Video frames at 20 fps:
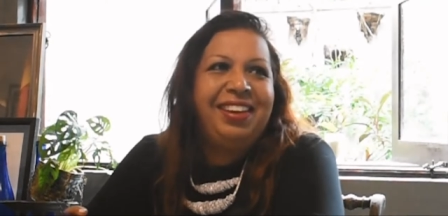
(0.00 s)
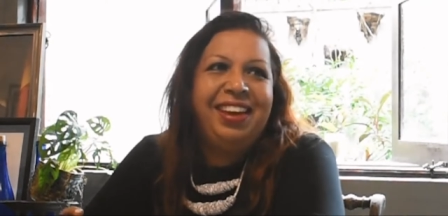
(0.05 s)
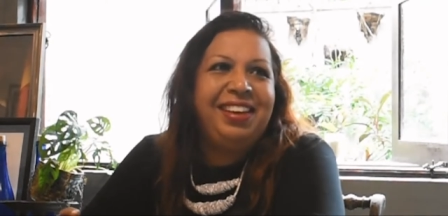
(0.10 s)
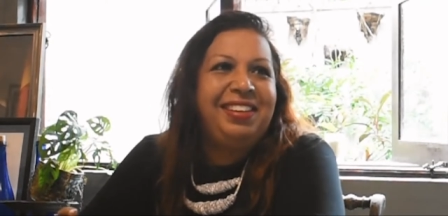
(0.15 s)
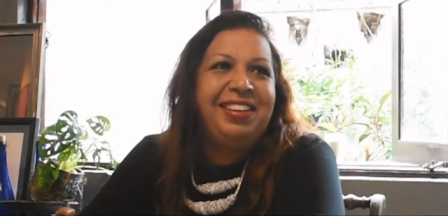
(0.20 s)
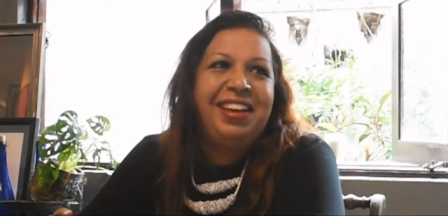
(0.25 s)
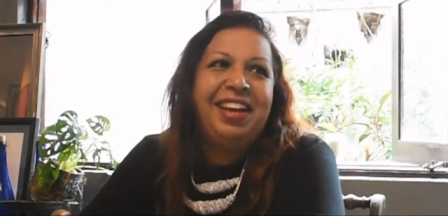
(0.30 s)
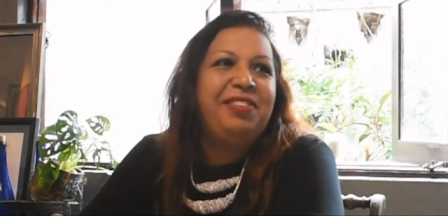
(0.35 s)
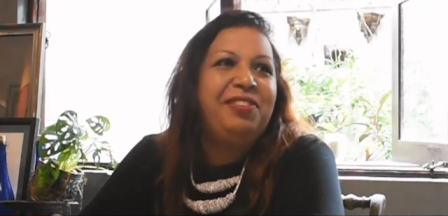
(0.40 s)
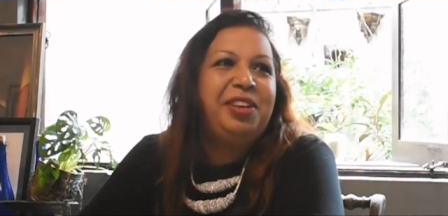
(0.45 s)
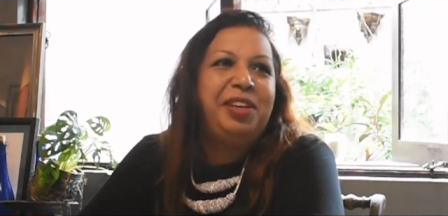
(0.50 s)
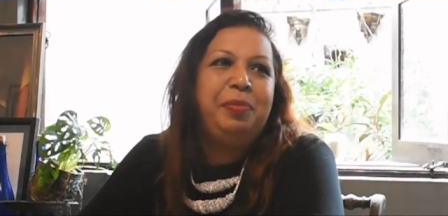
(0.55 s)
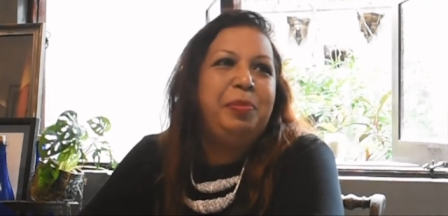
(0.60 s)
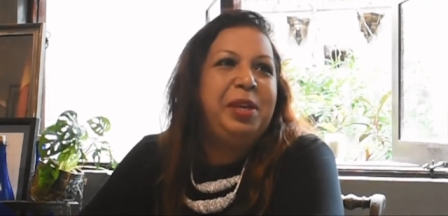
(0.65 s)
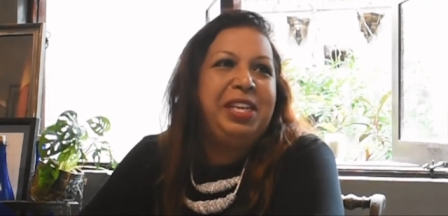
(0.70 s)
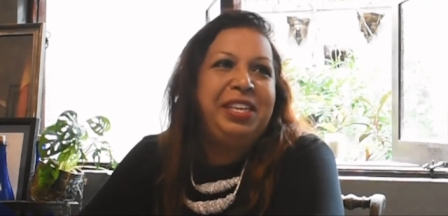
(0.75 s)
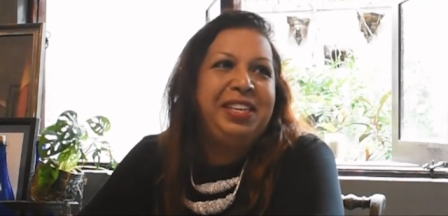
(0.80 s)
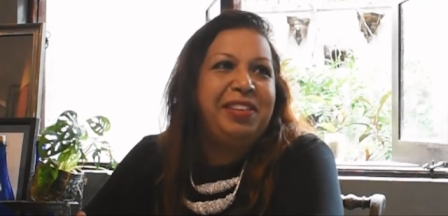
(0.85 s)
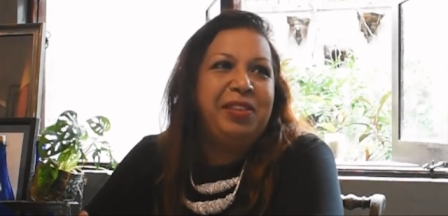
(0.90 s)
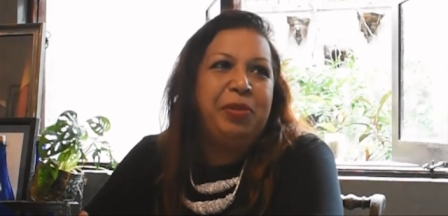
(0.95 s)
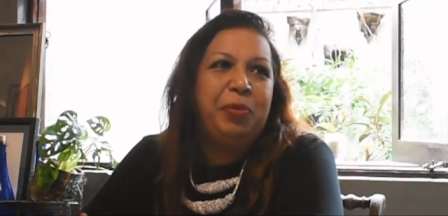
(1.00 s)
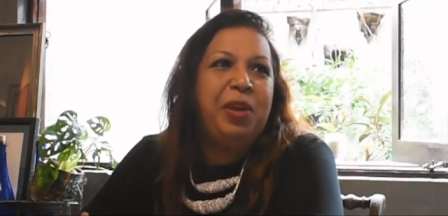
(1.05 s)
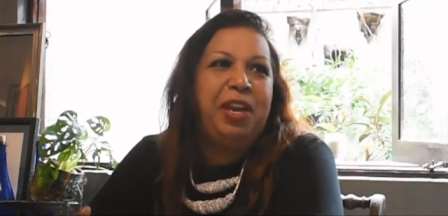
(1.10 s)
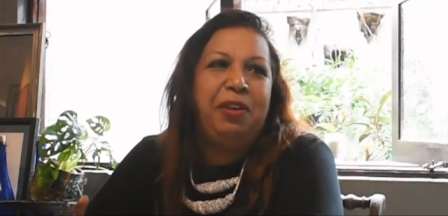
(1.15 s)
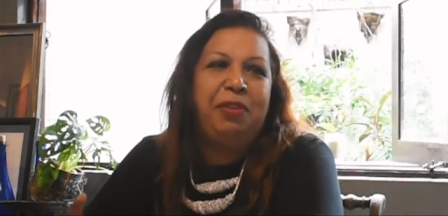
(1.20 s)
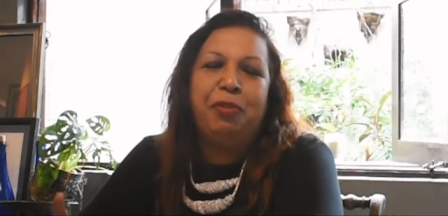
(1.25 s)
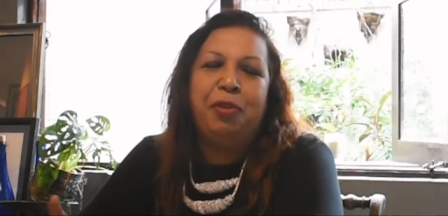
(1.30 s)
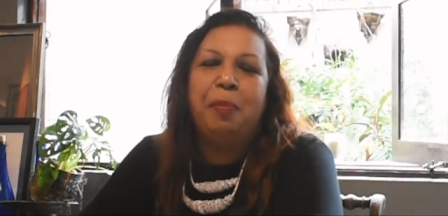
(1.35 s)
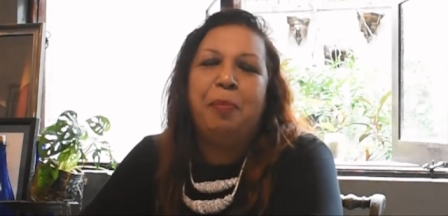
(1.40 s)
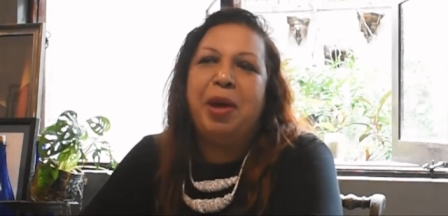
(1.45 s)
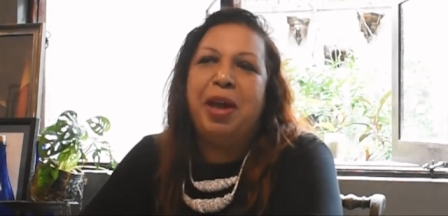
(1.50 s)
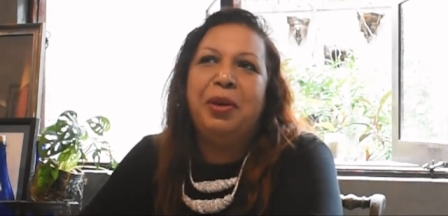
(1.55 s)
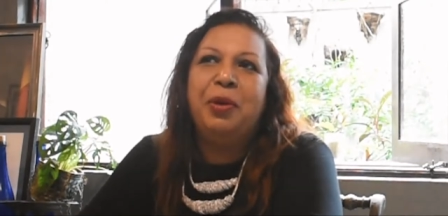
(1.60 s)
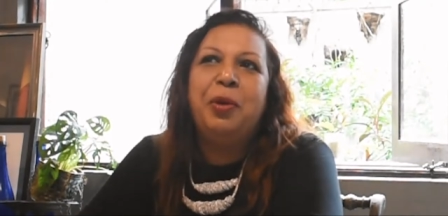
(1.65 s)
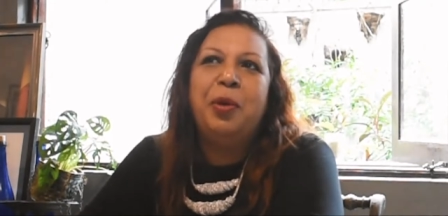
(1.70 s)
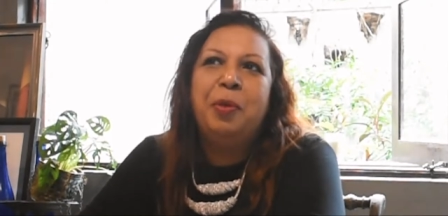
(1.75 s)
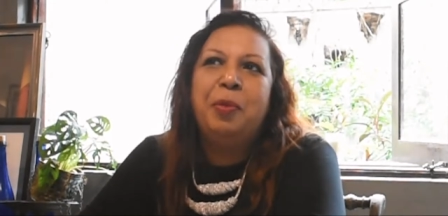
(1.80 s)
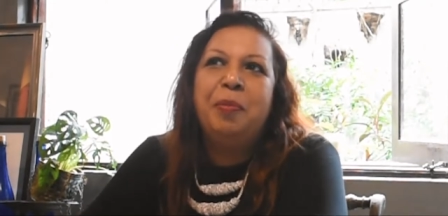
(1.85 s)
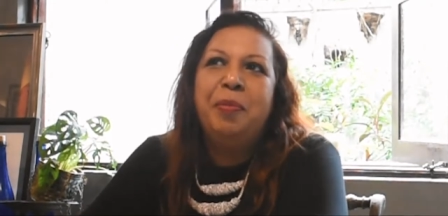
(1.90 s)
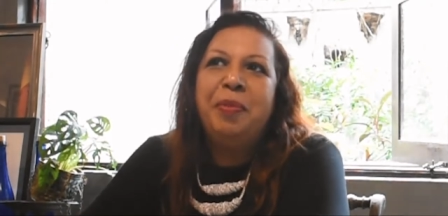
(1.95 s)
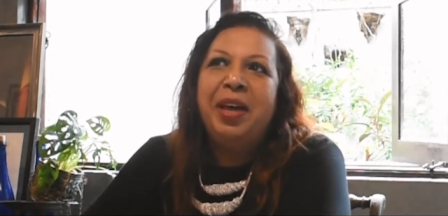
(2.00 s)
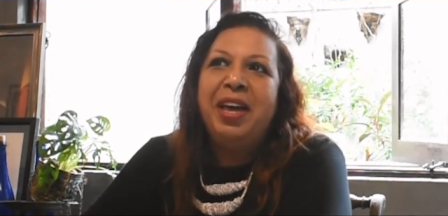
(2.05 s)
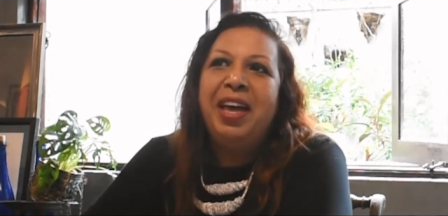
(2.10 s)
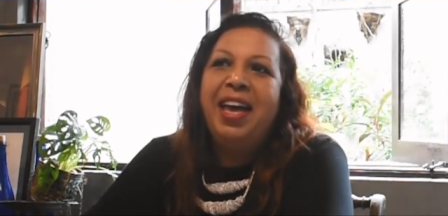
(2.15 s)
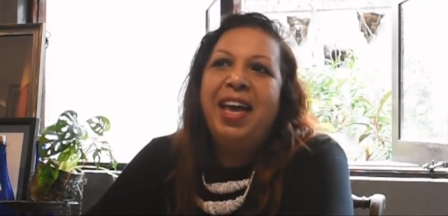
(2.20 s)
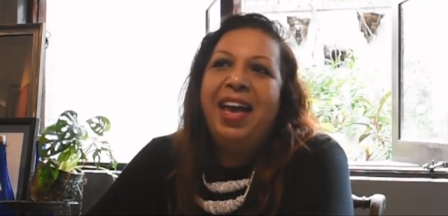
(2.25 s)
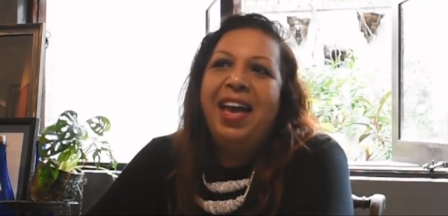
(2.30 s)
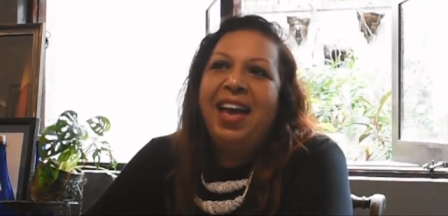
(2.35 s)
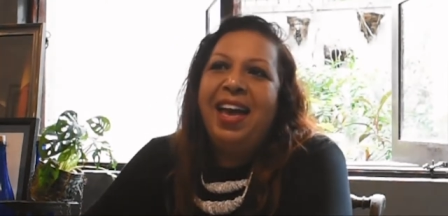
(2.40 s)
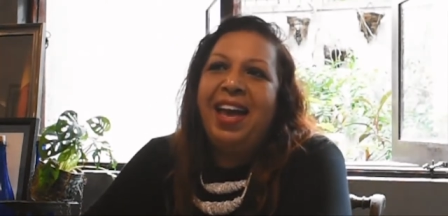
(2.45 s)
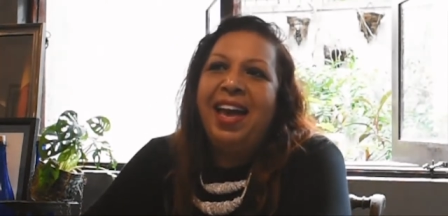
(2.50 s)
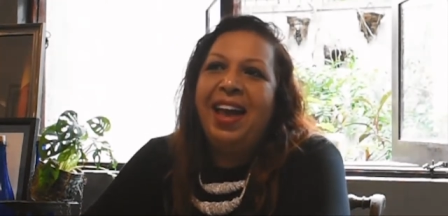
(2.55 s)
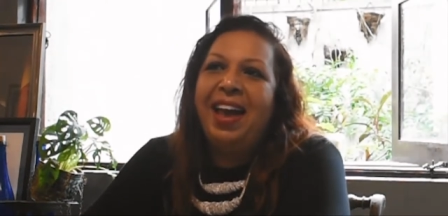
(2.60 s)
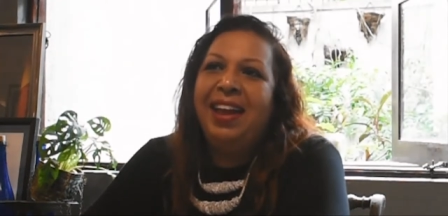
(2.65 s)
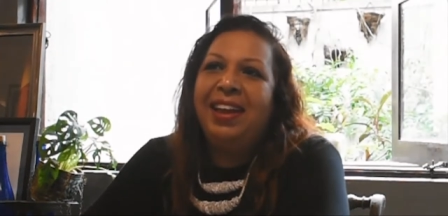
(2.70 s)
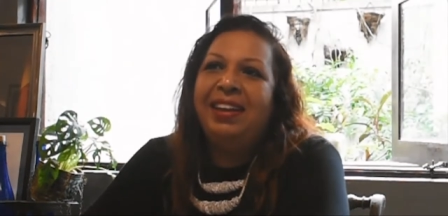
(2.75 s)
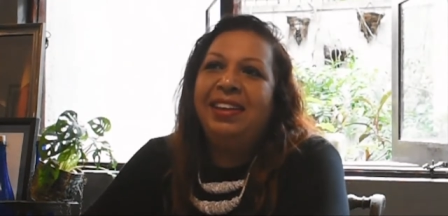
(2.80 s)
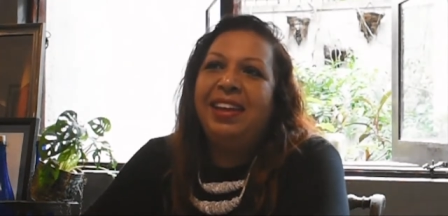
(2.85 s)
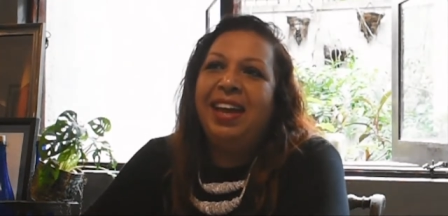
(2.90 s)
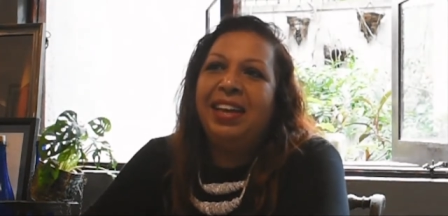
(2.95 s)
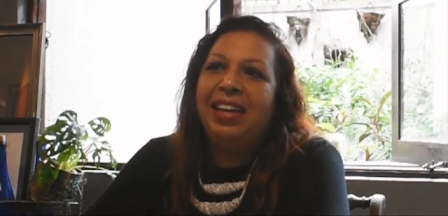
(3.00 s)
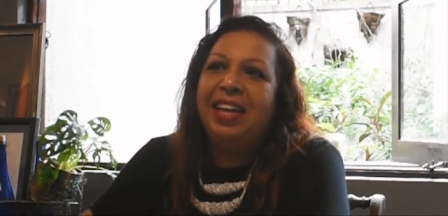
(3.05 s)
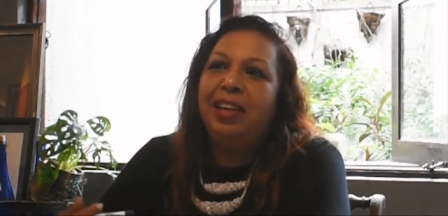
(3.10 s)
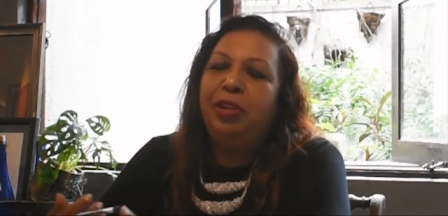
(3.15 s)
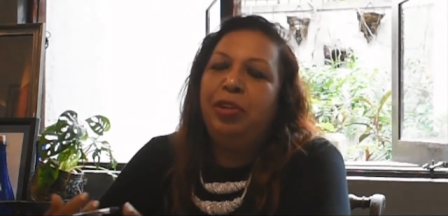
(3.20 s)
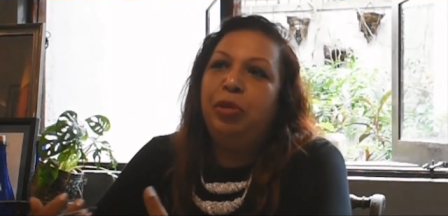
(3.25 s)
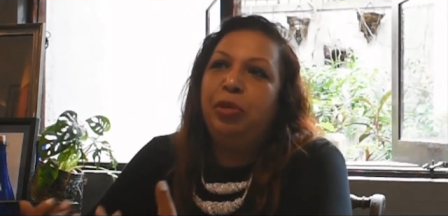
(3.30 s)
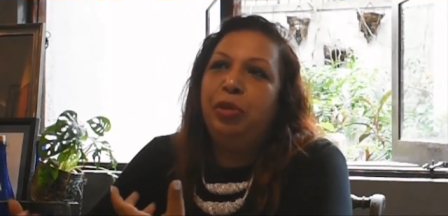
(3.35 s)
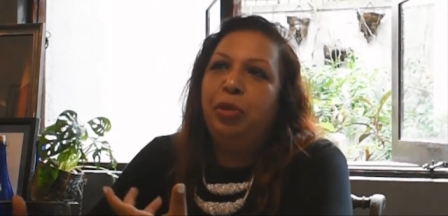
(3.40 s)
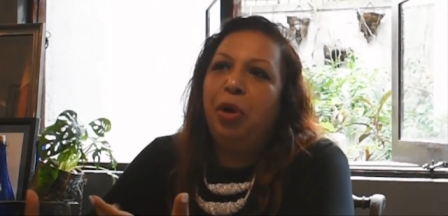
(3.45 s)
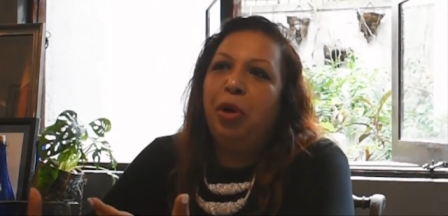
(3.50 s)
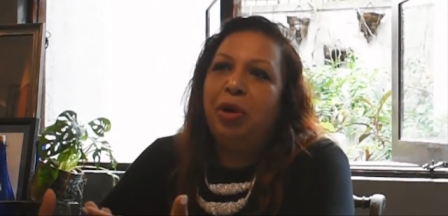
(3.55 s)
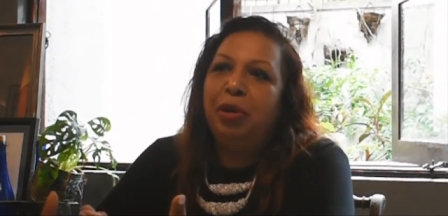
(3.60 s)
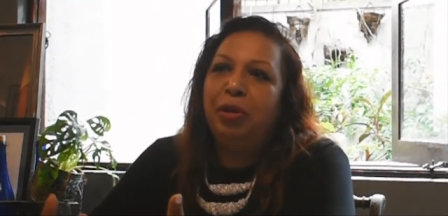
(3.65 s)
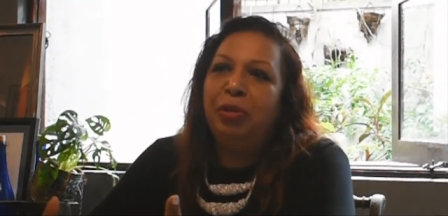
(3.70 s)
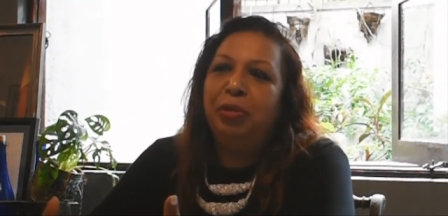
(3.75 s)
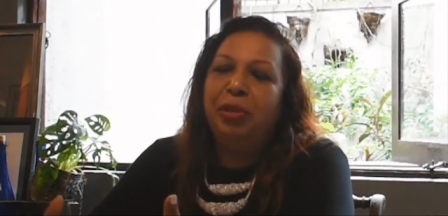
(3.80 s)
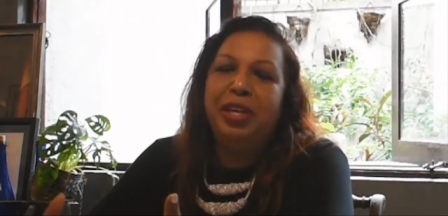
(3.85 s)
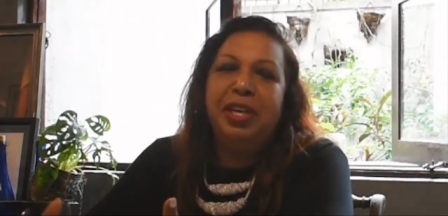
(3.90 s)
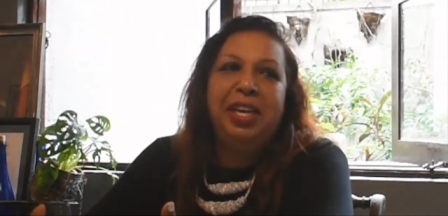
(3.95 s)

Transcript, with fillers: eight hundred meters away from my home. And I get to talk to the